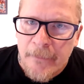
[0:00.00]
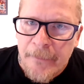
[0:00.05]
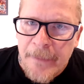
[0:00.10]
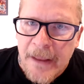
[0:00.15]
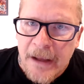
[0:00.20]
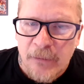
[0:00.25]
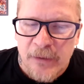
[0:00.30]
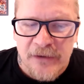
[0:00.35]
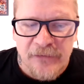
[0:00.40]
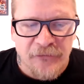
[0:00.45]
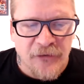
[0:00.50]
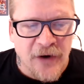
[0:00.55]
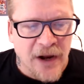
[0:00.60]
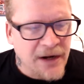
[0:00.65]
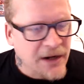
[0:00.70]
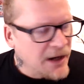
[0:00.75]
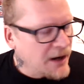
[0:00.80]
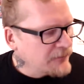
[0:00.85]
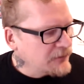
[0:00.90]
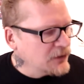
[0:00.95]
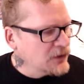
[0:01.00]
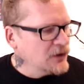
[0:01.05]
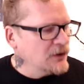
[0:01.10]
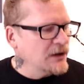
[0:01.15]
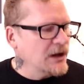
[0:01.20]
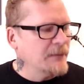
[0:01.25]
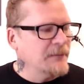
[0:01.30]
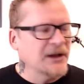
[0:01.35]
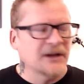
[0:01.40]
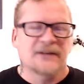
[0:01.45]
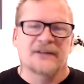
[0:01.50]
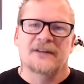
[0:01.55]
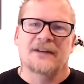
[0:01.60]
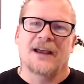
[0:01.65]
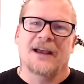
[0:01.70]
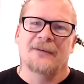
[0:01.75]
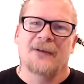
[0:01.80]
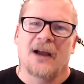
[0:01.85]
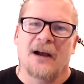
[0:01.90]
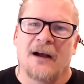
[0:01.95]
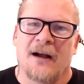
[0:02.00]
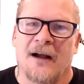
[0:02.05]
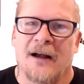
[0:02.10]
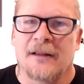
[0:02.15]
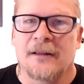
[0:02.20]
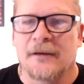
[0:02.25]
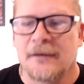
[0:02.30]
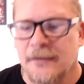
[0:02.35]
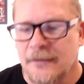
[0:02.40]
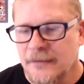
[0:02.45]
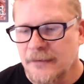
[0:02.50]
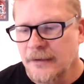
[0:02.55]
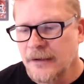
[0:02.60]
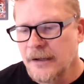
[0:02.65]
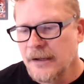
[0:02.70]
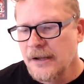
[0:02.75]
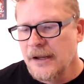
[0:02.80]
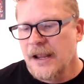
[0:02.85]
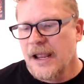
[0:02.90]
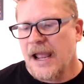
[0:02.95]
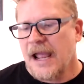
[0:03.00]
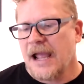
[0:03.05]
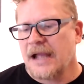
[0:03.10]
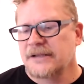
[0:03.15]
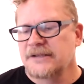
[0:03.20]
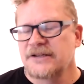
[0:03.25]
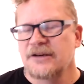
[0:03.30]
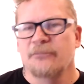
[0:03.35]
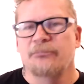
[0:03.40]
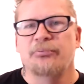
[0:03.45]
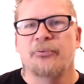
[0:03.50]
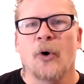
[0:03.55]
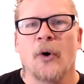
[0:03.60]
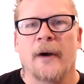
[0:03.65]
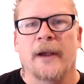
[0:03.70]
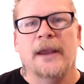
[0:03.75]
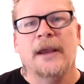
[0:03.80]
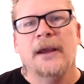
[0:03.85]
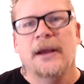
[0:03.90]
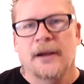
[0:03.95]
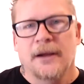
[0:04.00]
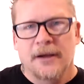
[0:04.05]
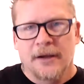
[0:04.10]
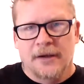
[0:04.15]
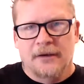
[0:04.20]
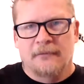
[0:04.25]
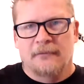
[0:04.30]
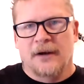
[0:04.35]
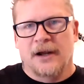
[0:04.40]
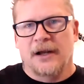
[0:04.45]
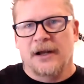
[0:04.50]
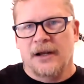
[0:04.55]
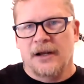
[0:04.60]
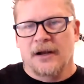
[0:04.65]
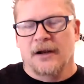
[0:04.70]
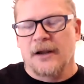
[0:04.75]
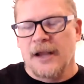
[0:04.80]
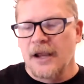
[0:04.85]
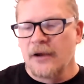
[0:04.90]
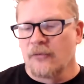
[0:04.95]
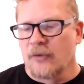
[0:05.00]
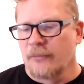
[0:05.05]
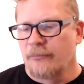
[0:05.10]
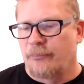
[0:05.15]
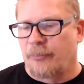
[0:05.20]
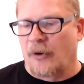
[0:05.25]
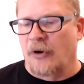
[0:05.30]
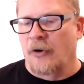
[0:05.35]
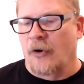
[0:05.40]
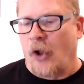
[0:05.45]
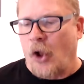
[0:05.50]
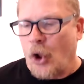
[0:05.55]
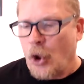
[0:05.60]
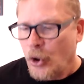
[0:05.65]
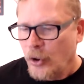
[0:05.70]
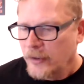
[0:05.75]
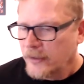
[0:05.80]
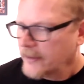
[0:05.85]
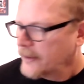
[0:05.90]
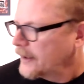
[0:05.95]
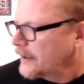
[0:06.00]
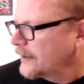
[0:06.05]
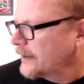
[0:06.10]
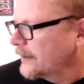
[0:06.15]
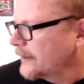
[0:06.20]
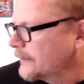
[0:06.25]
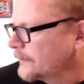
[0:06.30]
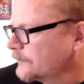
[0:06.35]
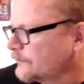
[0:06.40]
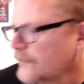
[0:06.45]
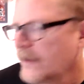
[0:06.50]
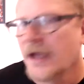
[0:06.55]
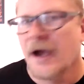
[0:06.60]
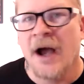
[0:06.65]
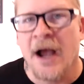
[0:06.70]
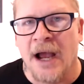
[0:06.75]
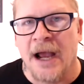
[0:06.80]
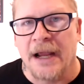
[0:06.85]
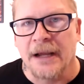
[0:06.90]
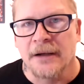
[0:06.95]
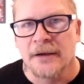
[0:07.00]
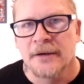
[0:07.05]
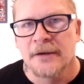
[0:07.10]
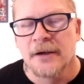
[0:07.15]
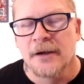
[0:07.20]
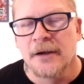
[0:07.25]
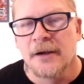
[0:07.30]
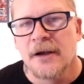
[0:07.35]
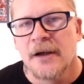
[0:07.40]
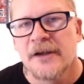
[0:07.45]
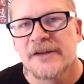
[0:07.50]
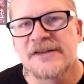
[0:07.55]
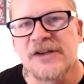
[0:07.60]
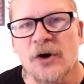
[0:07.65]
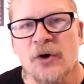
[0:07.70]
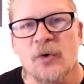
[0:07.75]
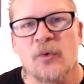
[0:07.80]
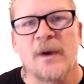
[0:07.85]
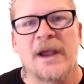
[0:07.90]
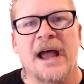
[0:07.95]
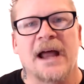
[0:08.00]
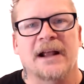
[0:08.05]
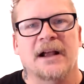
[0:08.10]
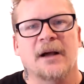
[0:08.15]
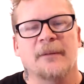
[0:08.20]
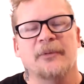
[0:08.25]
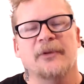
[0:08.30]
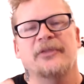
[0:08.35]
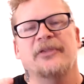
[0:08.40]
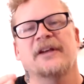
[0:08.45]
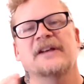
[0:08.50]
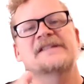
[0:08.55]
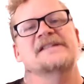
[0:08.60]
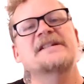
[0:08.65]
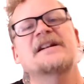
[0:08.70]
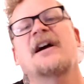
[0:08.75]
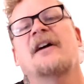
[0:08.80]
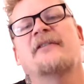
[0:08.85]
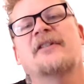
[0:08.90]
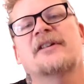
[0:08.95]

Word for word: And when it's Friday afternoon, that means it's time to holler at your boy right here, Ingrid Bernal. Um, hi. So we got a couple of things to cover